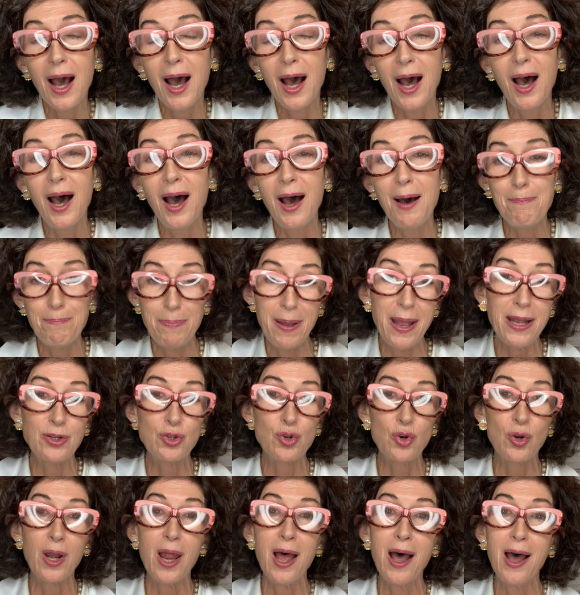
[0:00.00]

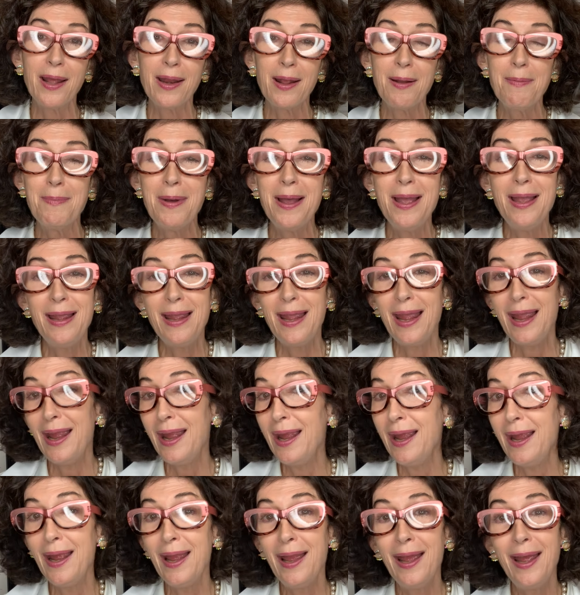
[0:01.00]
petrolatum
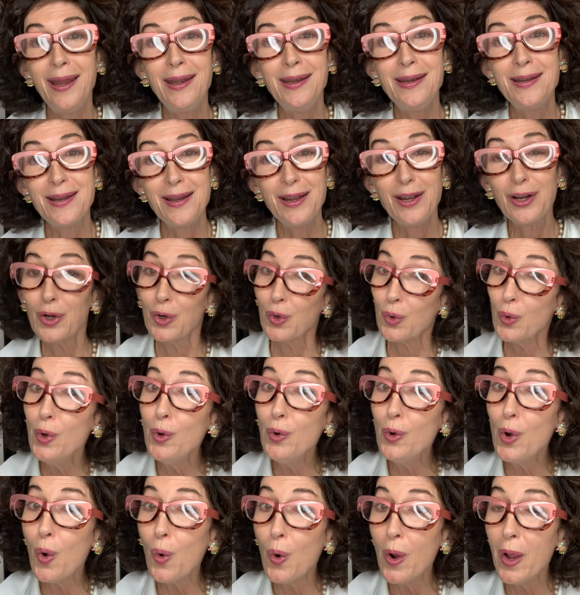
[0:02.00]
and
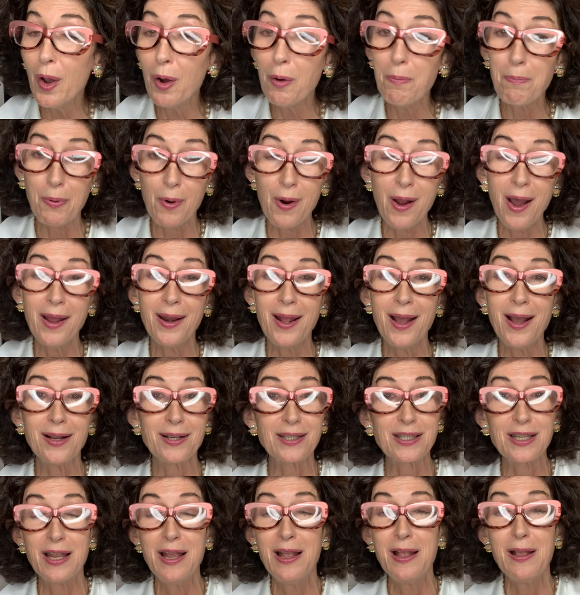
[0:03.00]
crude oil
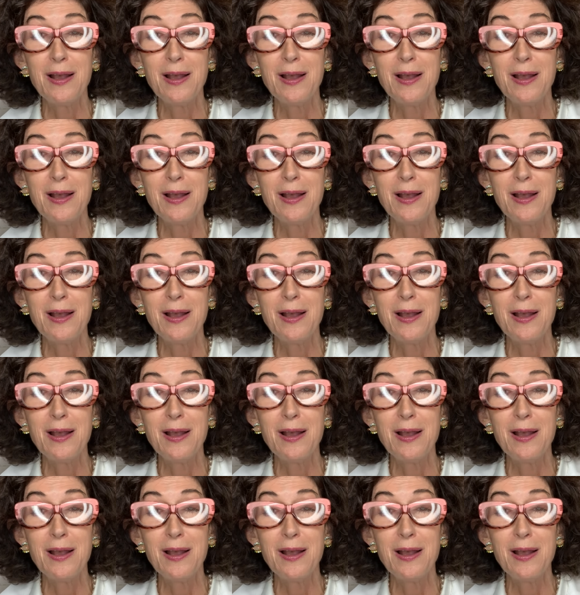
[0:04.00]
products